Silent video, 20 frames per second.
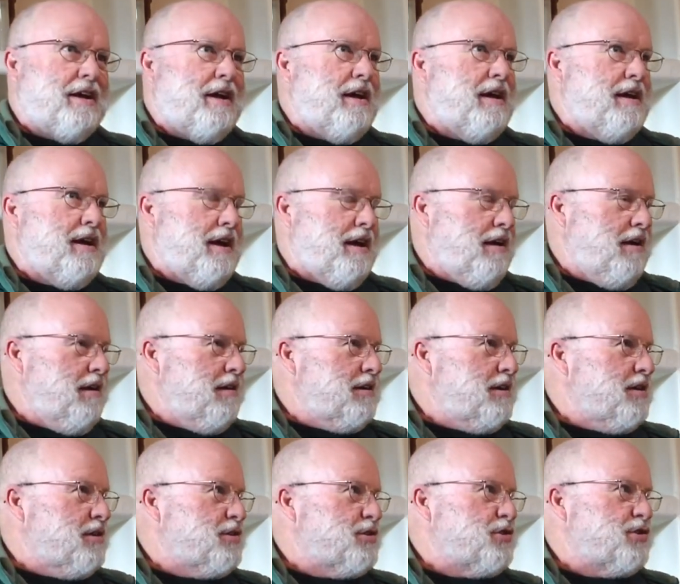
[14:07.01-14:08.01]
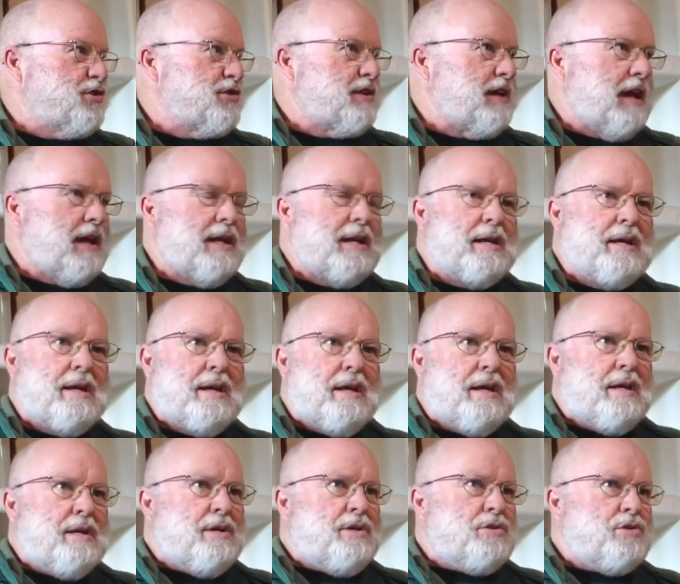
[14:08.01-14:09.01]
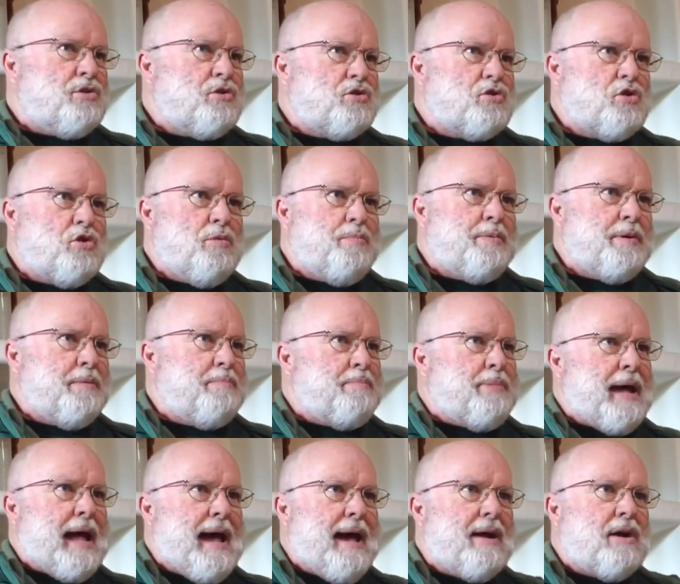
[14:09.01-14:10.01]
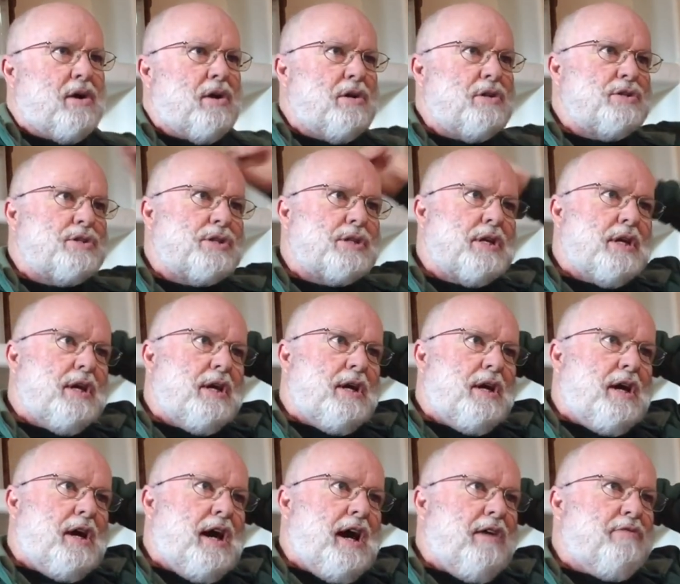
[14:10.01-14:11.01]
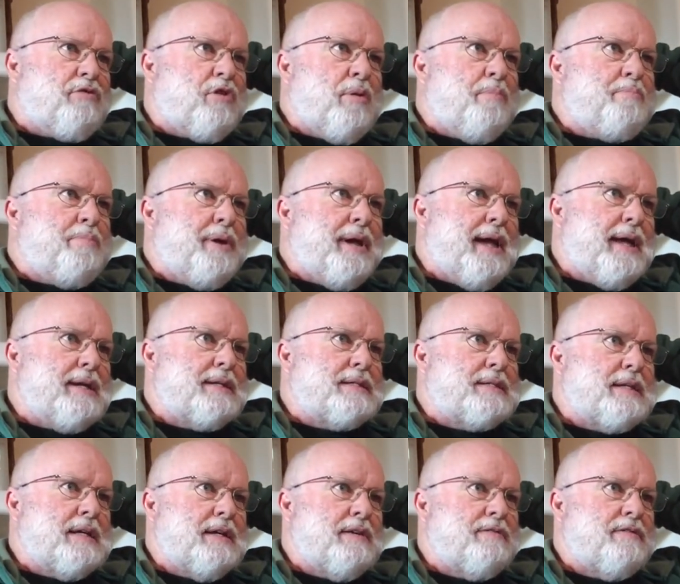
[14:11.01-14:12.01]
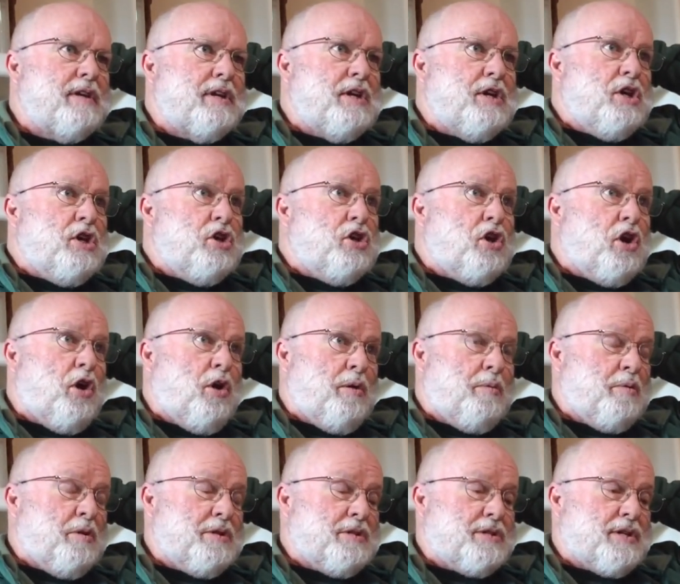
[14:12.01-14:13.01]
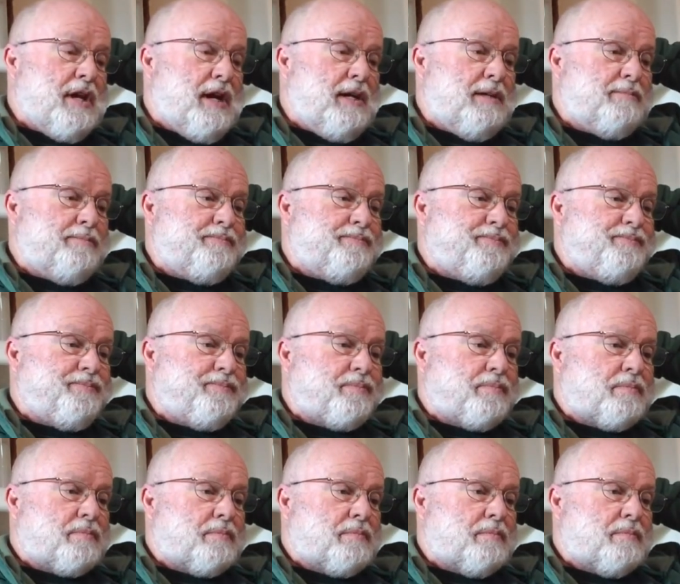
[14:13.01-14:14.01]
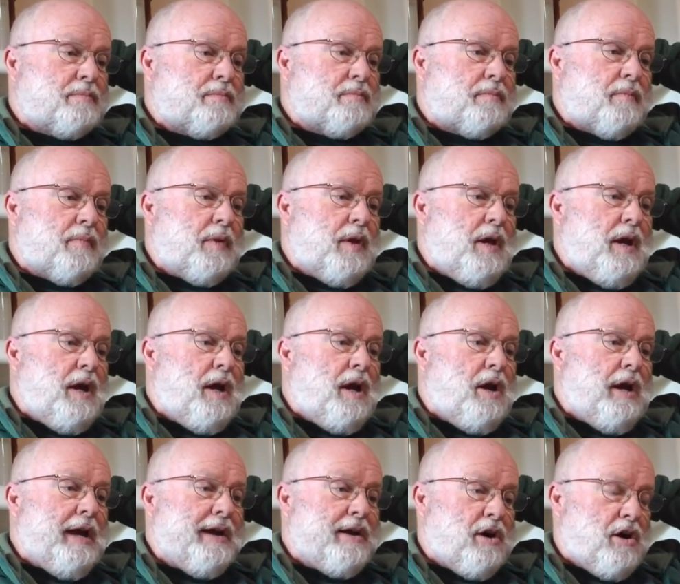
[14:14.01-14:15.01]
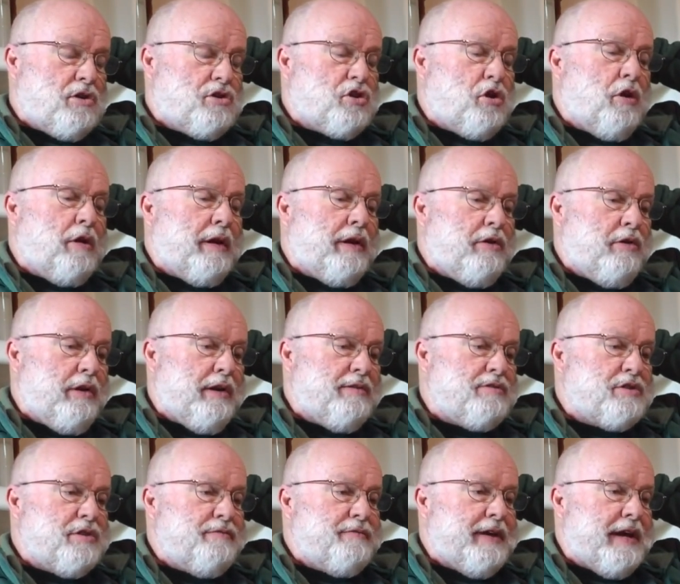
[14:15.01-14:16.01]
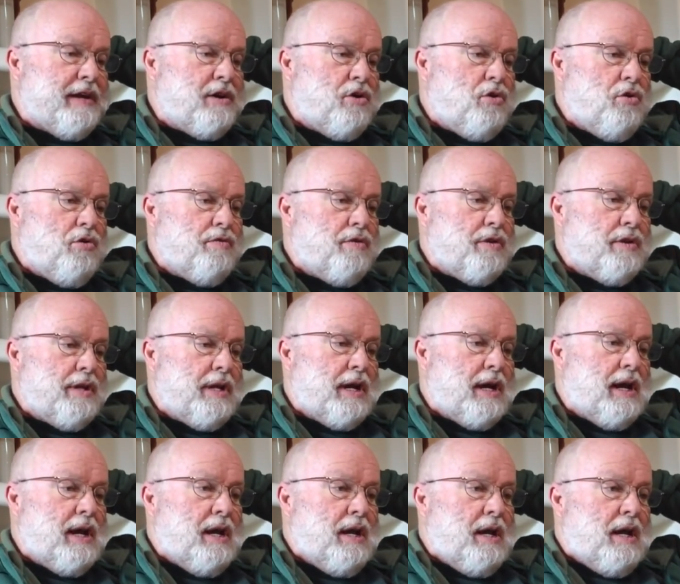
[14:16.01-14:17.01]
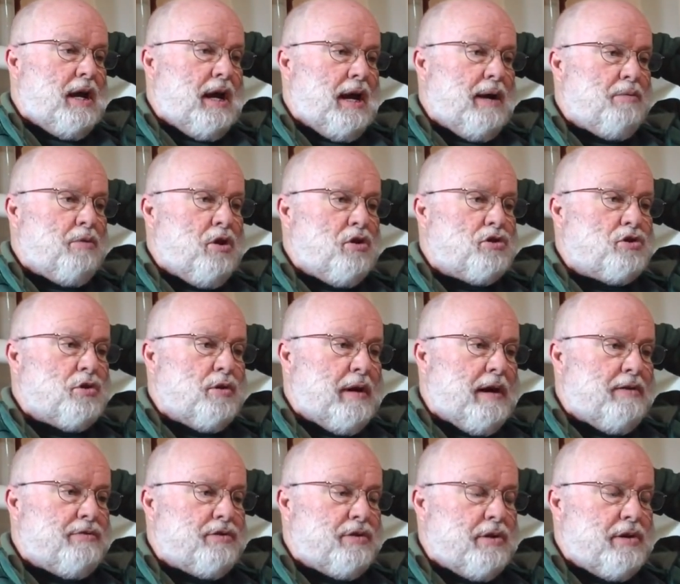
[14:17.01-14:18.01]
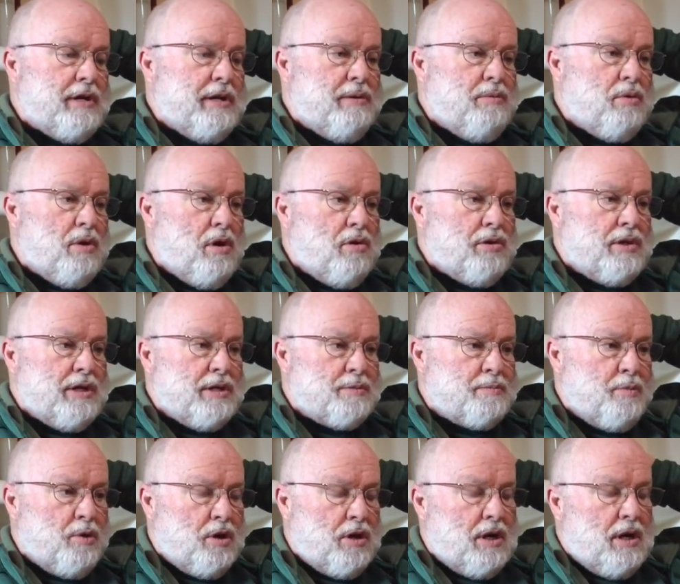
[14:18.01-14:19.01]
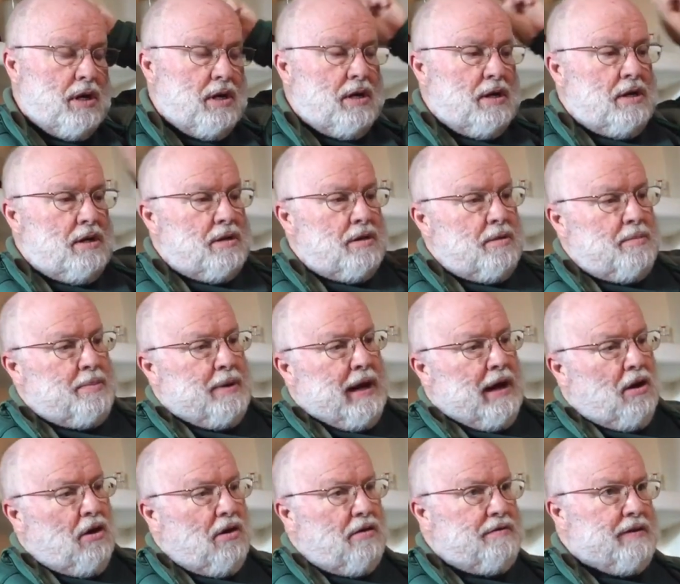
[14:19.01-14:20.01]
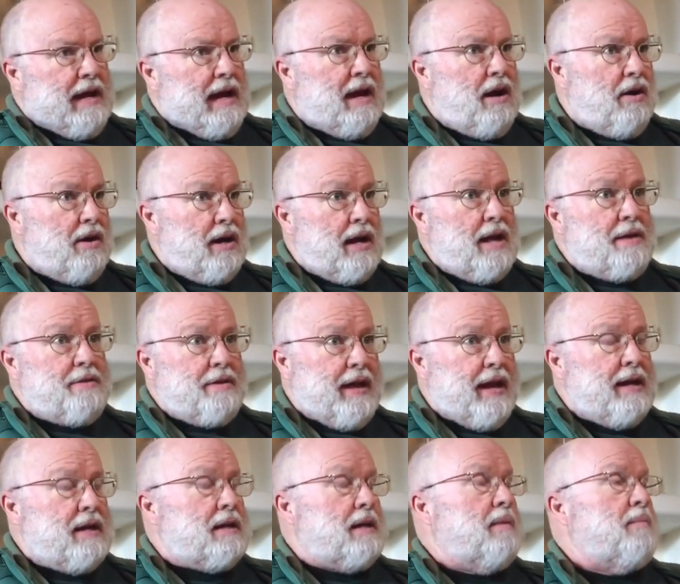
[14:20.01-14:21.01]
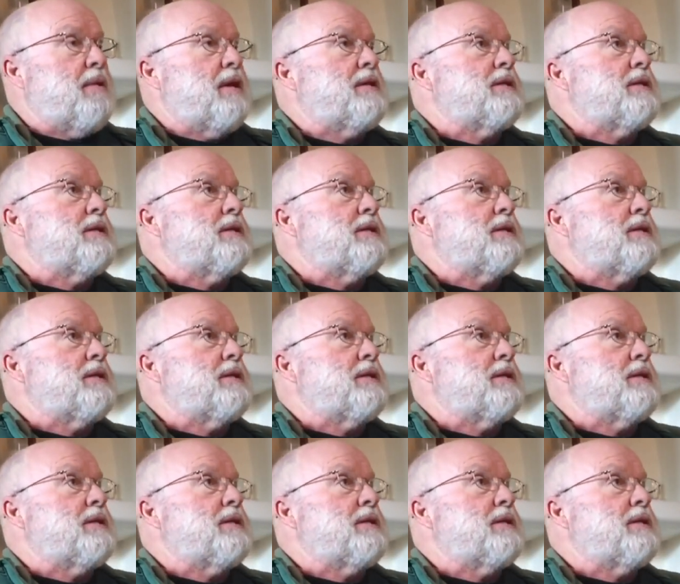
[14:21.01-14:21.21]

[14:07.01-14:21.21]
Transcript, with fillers: mm All your silly, stupid patterns. mm of repetitive. You know, it was um, uh, Eckhart Tolle, who lives in Vancouver, that I, I wrote to after he wrote his book, The Power of Now, and I thanked him.